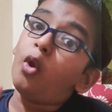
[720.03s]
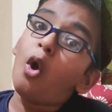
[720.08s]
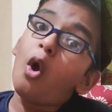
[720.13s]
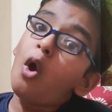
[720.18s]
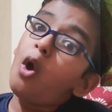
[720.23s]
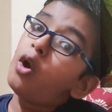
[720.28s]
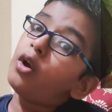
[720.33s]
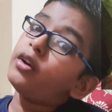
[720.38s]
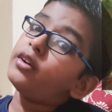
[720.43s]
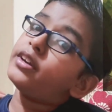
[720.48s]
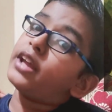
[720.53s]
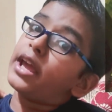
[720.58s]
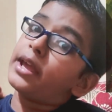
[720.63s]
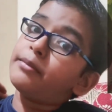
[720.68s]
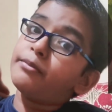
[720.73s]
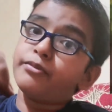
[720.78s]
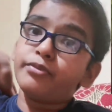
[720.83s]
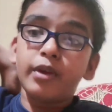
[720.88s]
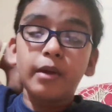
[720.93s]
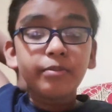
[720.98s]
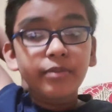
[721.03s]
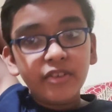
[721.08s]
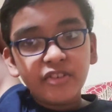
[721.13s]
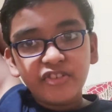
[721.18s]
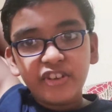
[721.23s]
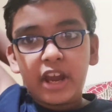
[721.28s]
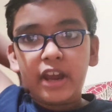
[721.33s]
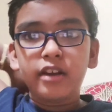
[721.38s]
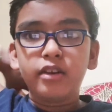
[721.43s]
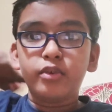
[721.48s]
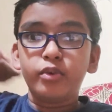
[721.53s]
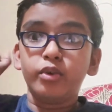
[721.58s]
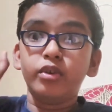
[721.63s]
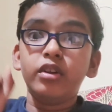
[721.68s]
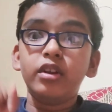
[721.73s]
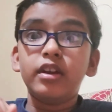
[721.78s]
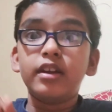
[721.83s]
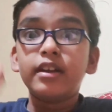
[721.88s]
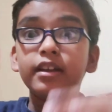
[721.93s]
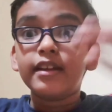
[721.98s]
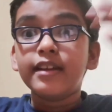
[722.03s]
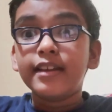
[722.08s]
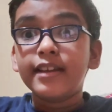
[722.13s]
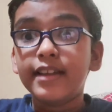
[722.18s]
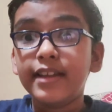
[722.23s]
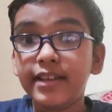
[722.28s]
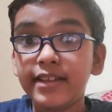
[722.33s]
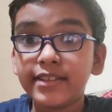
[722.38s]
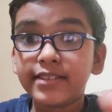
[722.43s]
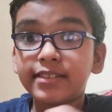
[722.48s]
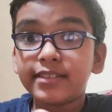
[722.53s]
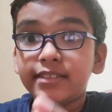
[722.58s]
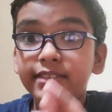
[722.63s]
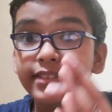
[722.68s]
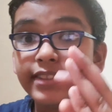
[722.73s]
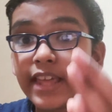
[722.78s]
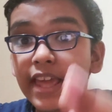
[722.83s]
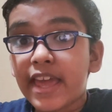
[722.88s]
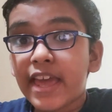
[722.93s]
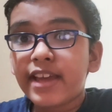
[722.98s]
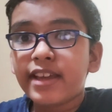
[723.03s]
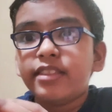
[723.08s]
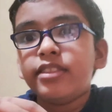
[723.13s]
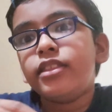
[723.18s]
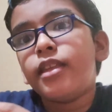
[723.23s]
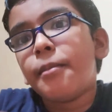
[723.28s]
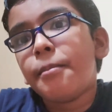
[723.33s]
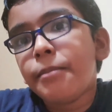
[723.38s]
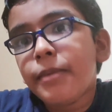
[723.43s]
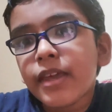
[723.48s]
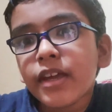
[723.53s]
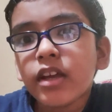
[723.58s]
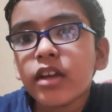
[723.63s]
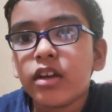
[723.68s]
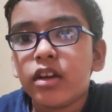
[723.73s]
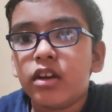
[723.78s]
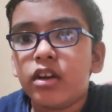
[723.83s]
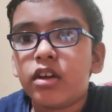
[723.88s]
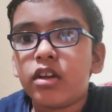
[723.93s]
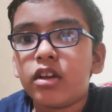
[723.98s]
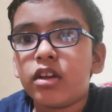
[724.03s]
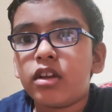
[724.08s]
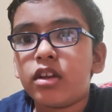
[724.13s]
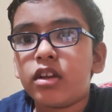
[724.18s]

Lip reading: long time from the childhood, is there in the mirror.